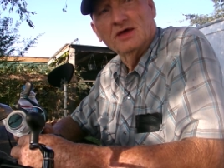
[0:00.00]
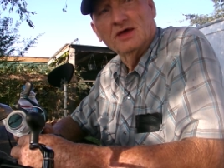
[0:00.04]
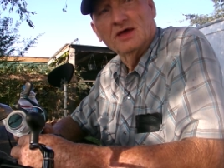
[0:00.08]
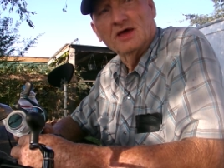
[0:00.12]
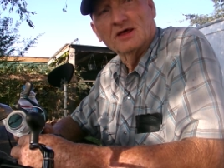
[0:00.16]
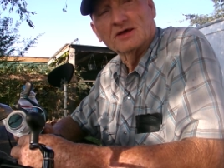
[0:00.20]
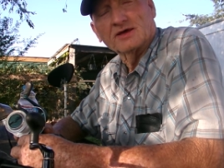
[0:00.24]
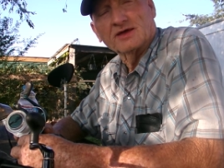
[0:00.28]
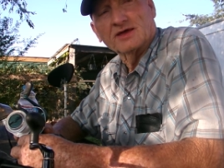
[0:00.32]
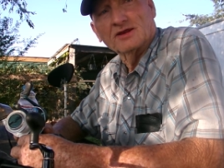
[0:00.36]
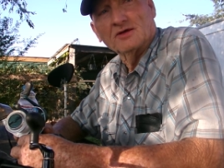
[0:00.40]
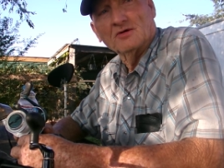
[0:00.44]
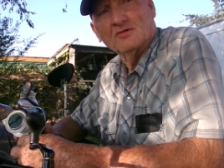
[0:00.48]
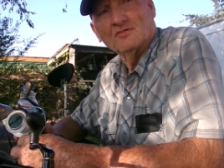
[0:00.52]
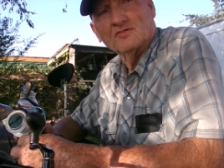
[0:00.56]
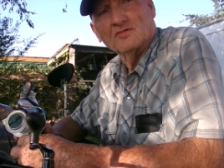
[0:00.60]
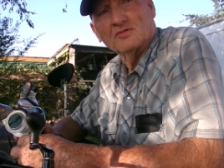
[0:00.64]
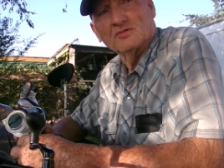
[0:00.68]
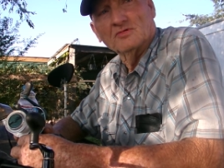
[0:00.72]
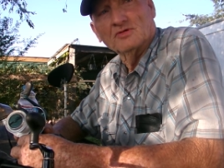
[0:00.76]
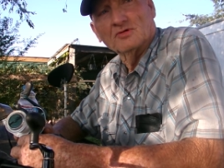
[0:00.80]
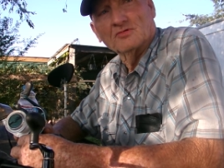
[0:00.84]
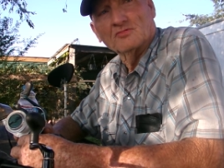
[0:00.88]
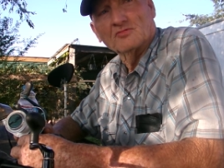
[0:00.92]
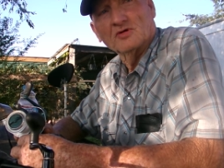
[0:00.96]
I'd get over
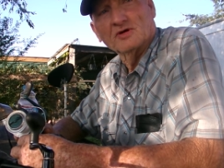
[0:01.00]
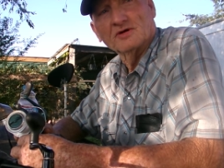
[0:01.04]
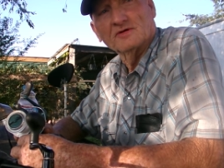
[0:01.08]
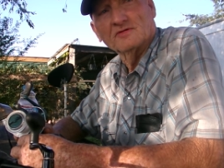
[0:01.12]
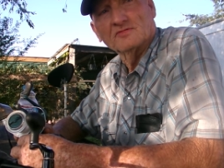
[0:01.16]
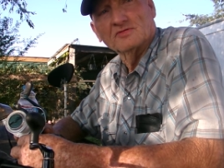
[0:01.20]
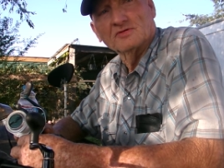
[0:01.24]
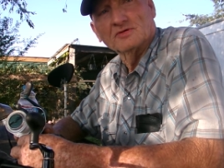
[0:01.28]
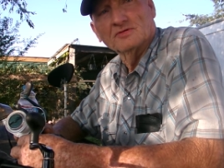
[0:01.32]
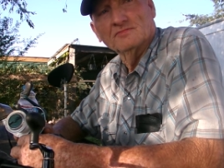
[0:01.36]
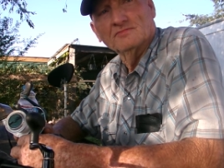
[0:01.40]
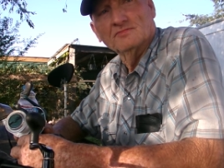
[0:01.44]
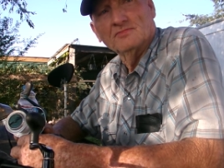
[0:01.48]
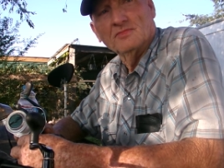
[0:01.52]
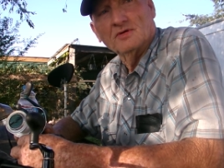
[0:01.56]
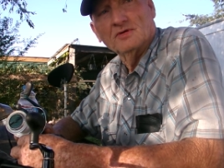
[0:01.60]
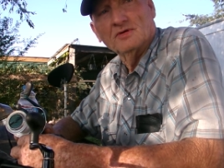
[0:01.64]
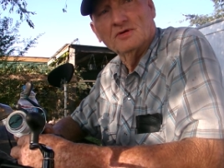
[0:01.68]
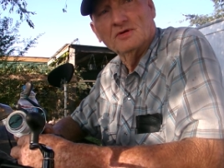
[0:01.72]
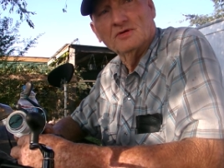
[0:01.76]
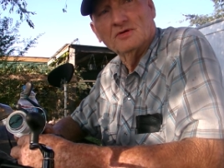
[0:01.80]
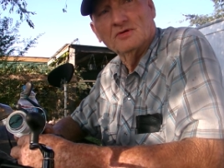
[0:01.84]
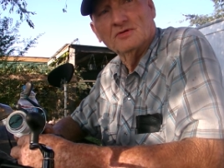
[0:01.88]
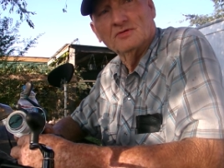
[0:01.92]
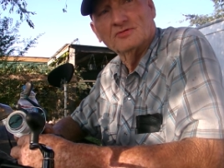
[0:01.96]
on the river,
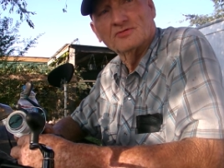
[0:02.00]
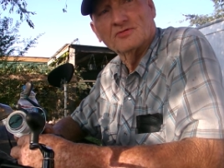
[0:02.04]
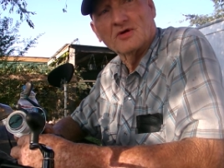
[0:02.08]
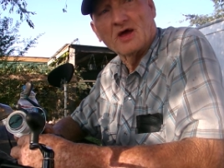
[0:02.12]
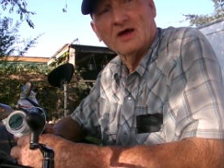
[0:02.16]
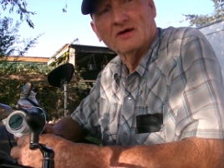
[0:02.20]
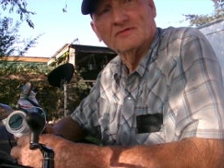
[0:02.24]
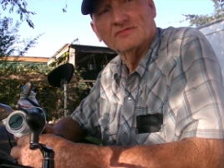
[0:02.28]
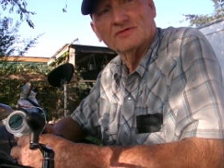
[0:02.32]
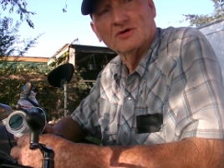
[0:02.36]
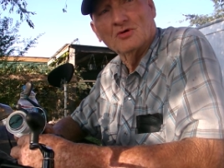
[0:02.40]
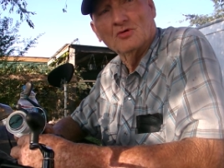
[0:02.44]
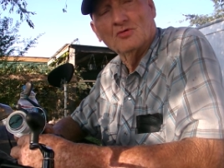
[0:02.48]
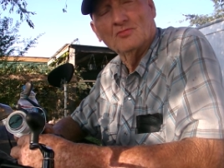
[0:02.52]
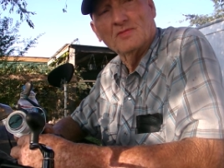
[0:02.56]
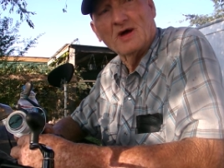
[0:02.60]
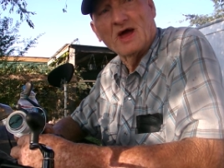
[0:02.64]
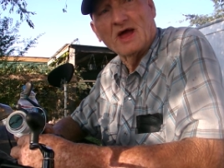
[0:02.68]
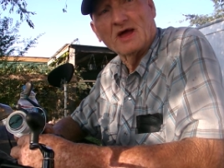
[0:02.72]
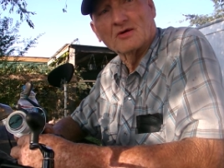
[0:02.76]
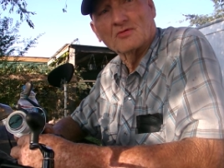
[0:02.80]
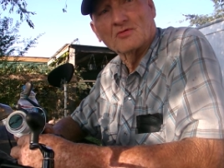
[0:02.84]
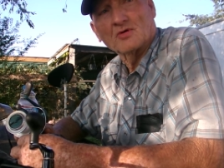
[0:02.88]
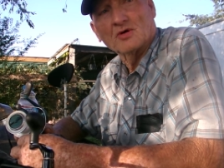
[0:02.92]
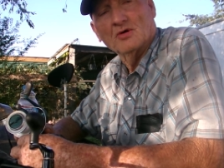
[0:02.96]
drive the old
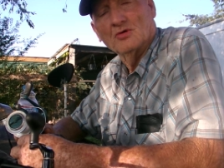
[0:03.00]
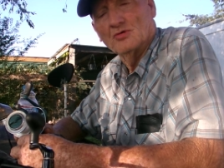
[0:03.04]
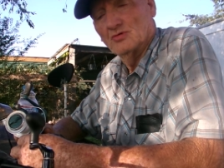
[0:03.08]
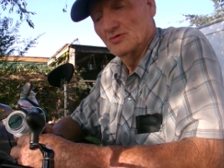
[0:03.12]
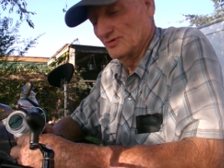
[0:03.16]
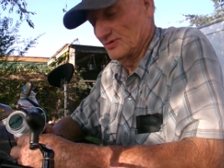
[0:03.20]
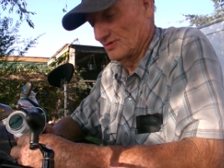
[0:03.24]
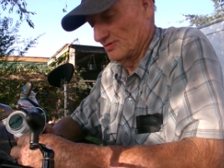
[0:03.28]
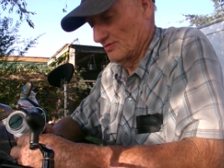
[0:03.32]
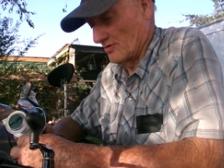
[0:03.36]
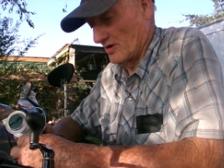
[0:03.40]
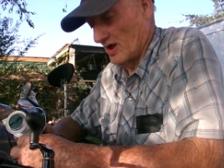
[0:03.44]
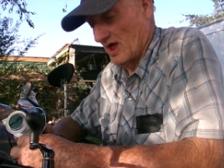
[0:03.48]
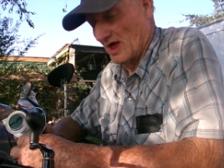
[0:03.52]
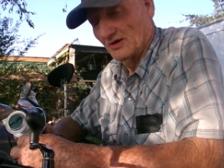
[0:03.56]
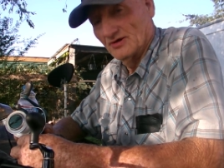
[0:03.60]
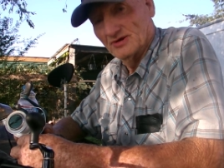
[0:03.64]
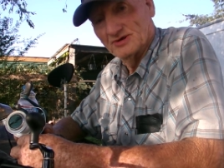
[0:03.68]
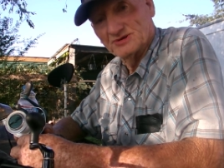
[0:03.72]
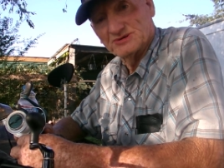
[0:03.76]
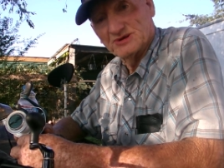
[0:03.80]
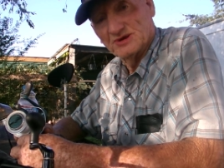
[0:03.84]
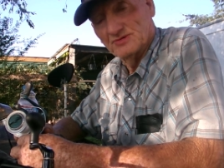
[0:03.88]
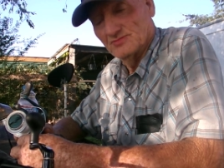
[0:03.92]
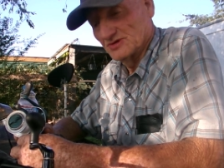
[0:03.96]
back roads, around the
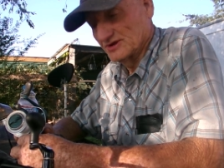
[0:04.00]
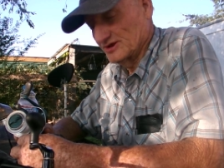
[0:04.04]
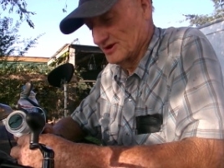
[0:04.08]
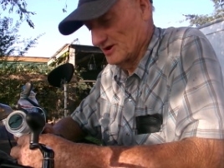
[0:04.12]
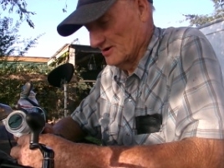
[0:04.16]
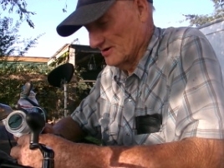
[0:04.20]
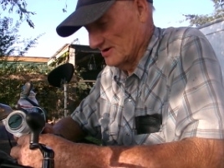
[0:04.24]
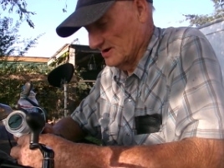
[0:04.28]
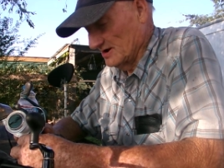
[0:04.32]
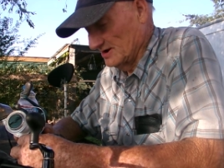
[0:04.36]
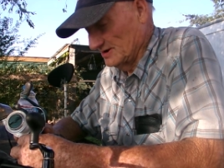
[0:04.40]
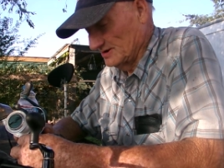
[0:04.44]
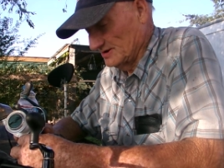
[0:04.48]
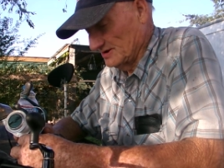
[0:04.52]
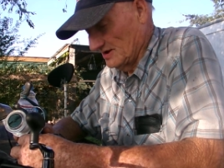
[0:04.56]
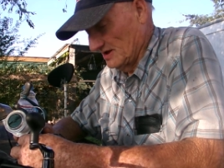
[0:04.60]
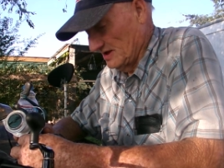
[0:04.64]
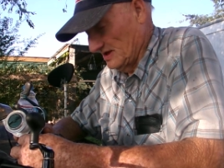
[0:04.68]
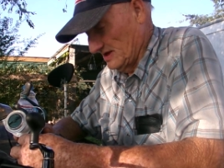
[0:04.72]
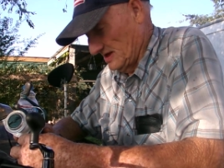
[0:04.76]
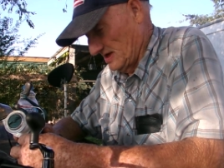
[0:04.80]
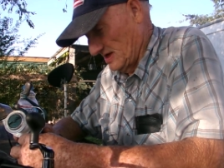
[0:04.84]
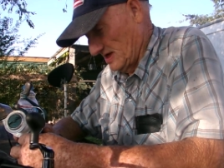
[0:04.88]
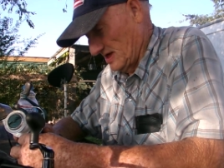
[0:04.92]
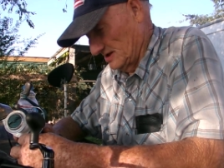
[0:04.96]
cemeteries,
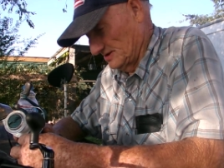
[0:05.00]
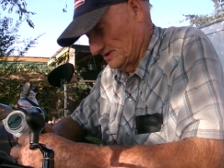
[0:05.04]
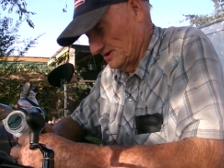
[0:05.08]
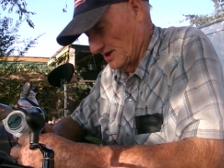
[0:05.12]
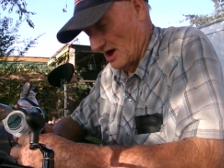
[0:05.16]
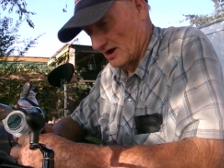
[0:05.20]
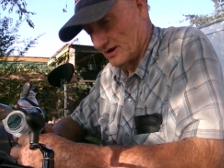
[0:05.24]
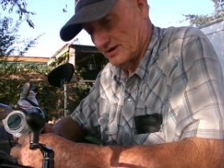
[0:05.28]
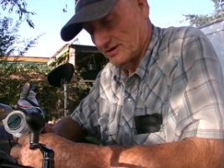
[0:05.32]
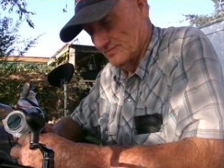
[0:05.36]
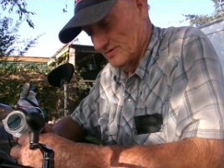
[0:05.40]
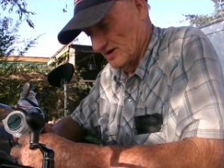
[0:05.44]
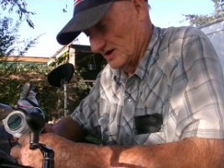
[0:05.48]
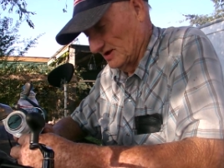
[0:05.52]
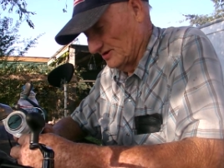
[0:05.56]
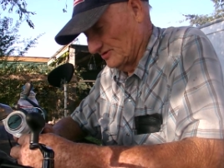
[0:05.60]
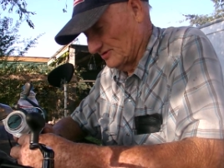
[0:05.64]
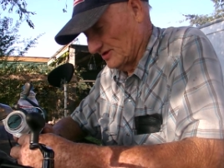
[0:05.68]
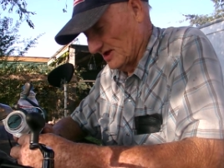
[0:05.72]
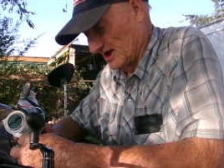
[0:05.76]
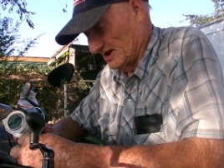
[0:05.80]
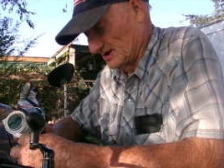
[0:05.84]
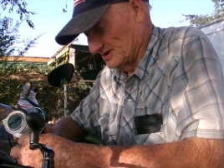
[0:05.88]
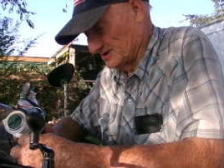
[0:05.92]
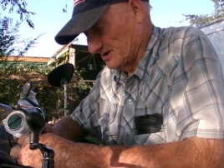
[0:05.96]
documenting
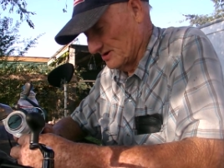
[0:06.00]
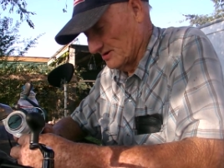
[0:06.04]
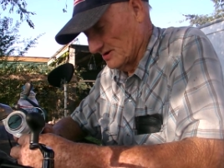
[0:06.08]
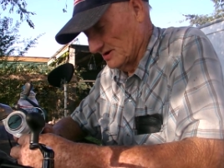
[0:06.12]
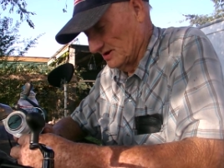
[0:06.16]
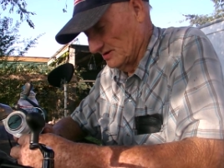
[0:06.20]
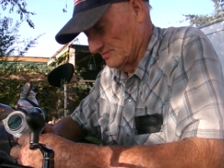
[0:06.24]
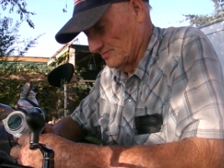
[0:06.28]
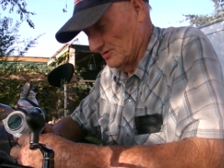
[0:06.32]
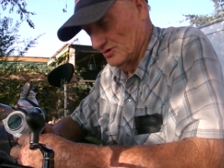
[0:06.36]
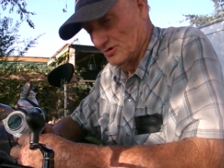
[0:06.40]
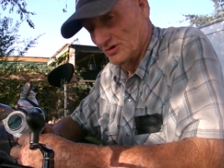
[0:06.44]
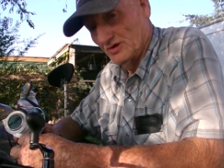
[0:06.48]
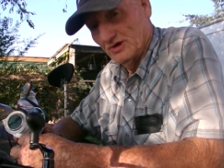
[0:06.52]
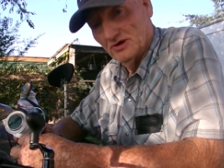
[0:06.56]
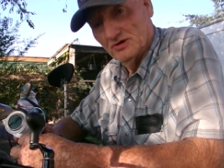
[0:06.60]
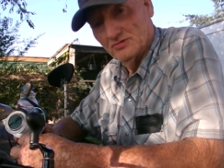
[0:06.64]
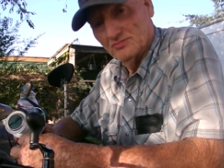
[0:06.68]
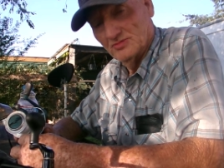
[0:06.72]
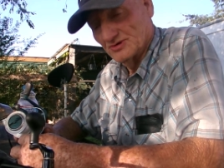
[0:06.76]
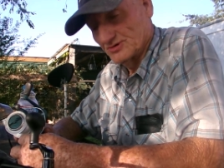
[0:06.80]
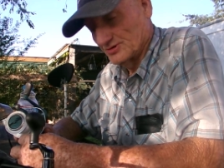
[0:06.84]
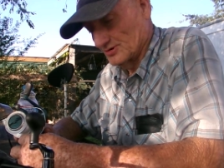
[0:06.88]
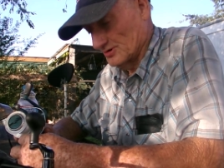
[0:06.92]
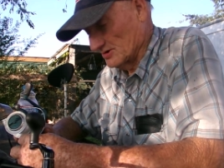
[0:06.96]
things here in the Blue Hill,
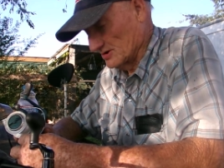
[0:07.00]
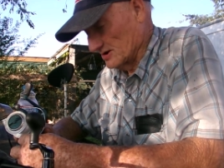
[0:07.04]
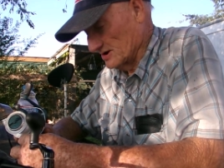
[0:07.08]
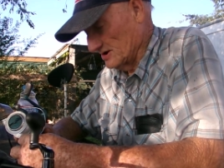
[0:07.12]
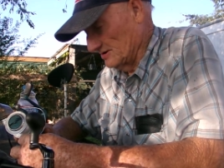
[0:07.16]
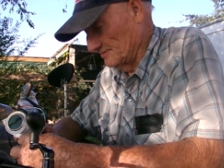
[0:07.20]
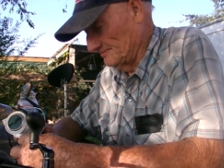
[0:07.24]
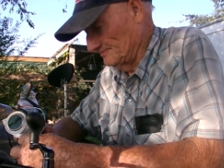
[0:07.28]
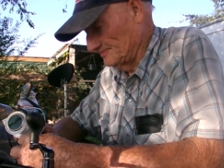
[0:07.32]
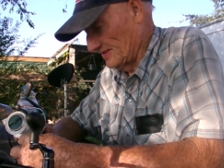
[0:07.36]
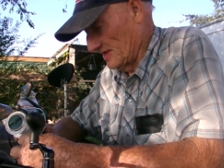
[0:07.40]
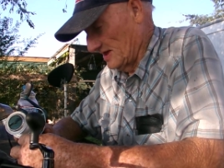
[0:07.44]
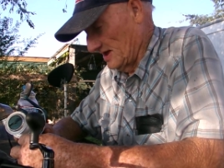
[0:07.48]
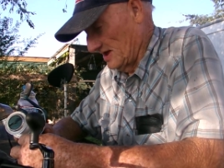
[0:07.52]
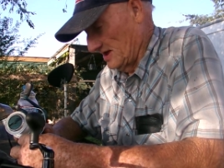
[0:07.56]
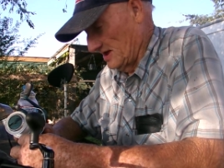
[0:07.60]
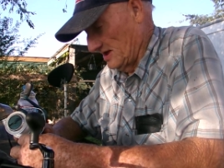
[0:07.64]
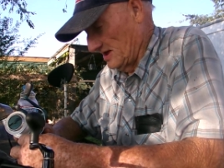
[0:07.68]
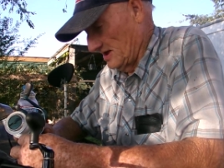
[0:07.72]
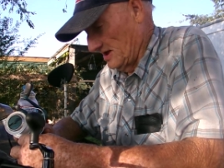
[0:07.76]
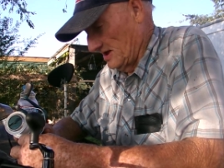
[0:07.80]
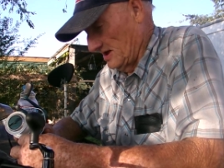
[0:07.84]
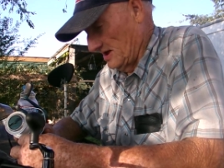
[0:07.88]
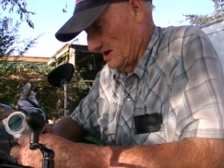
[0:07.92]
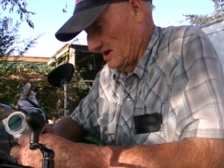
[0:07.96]
Missouri.
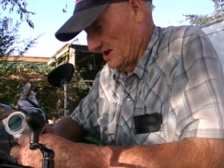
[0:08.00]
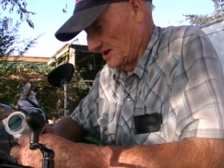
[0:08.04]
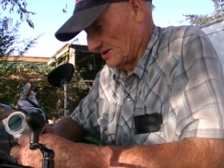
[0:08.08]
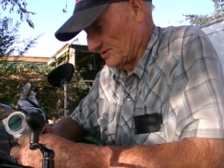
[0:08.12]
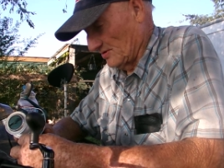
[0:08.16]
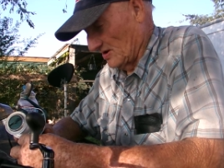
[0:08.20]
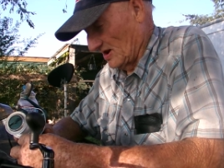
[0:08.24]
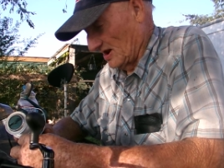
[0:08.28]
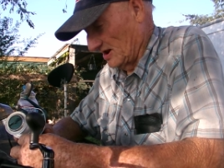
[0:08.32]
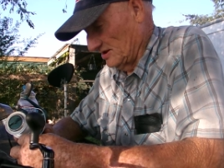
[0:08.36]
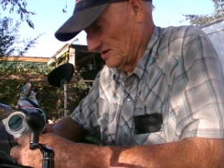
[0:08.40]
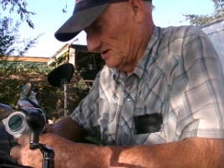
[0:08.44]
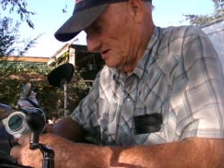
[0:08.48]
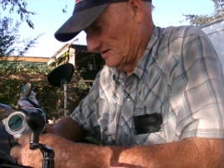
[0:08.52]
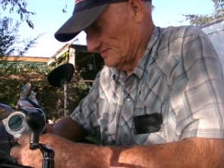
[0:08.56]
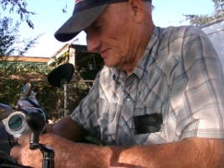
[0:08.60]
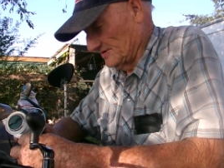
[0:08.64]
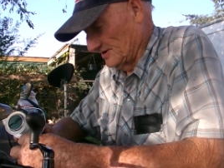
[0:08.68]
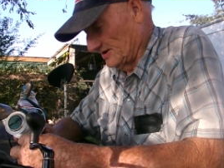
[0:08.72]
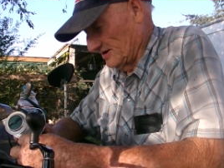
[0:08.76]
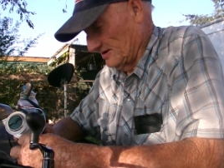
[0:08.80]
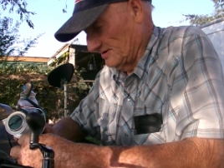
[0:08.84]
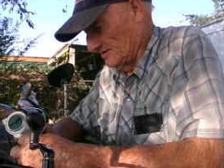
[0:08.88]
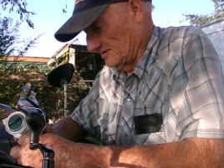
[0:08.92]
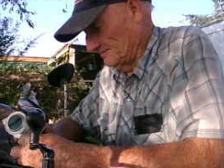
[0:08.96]
That's what I love to
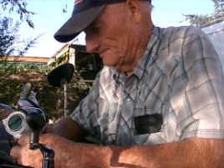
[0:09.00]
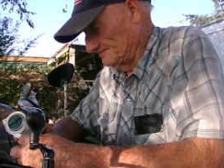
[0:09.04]
do.